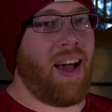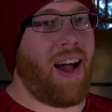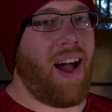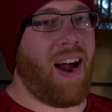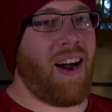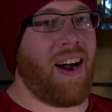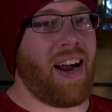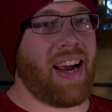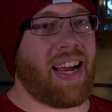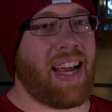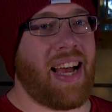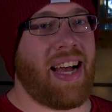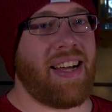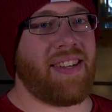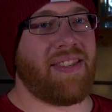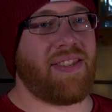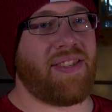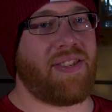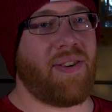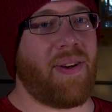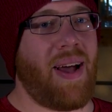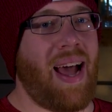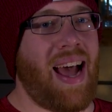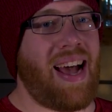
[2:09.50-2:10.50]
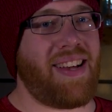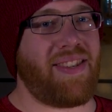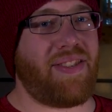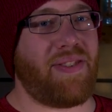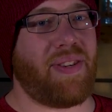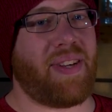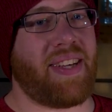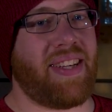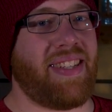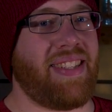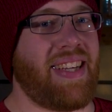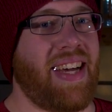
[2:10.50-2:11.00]
All right, guys, so as
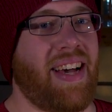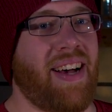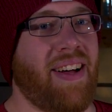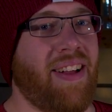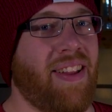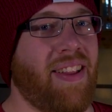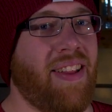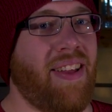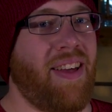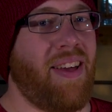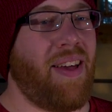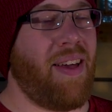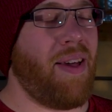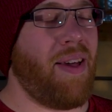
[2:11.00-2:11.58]
you can tell,